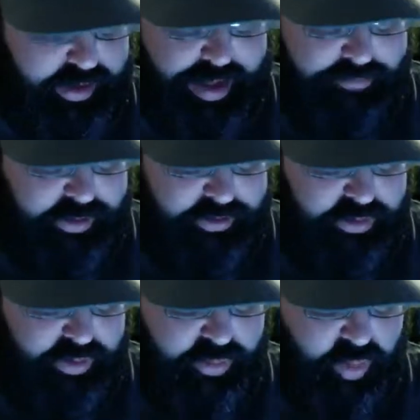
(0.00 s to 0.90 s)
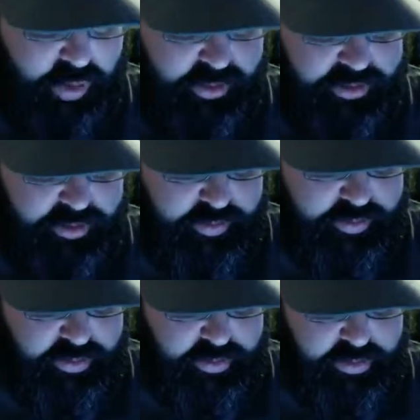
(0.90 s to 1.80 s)
have like two more, too.
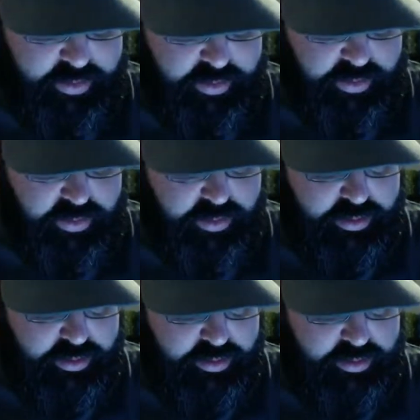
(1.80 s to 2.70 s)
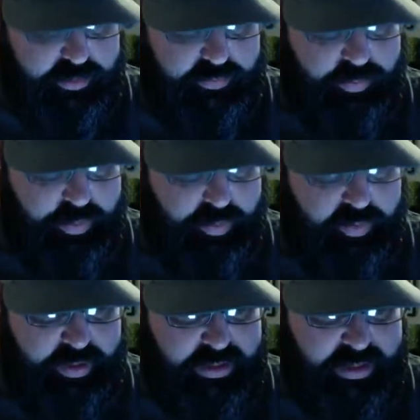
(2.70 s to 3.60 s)
This is from the
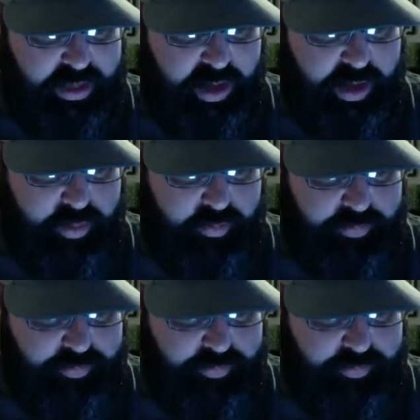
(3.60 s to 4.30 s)
movie CQ. And